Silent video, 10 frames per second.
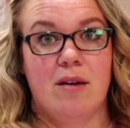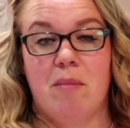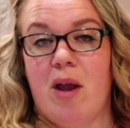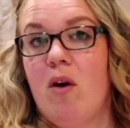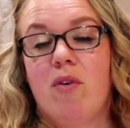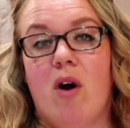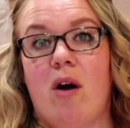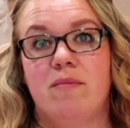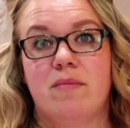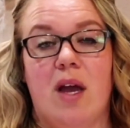my
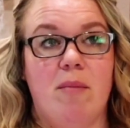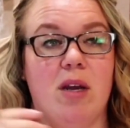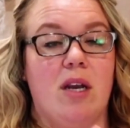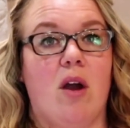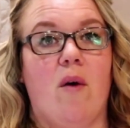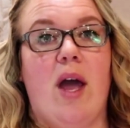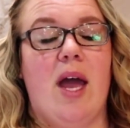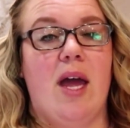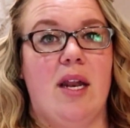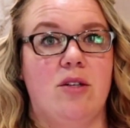overall. I'm going to go
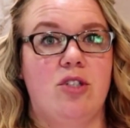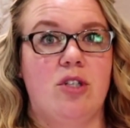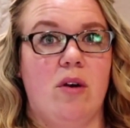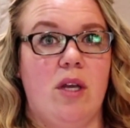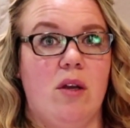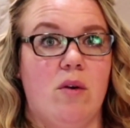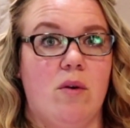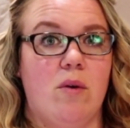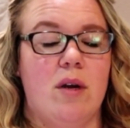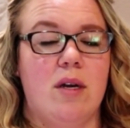ahead and show
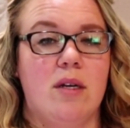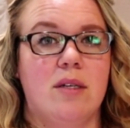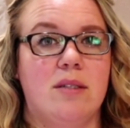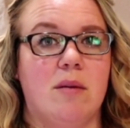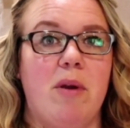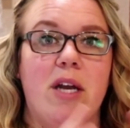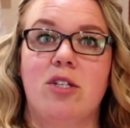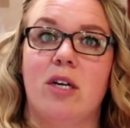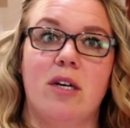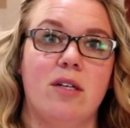you some
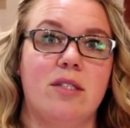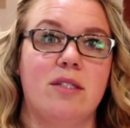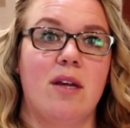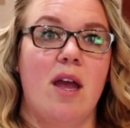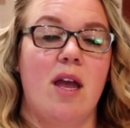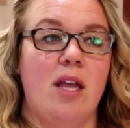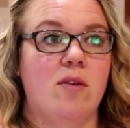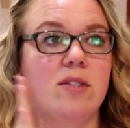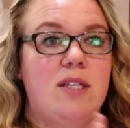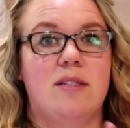pictures.
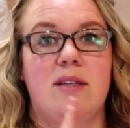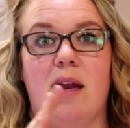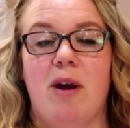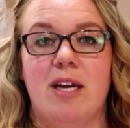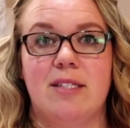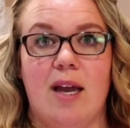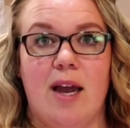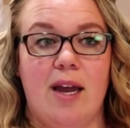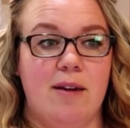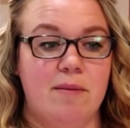You'll see side by
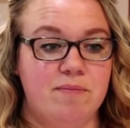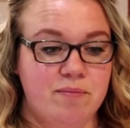side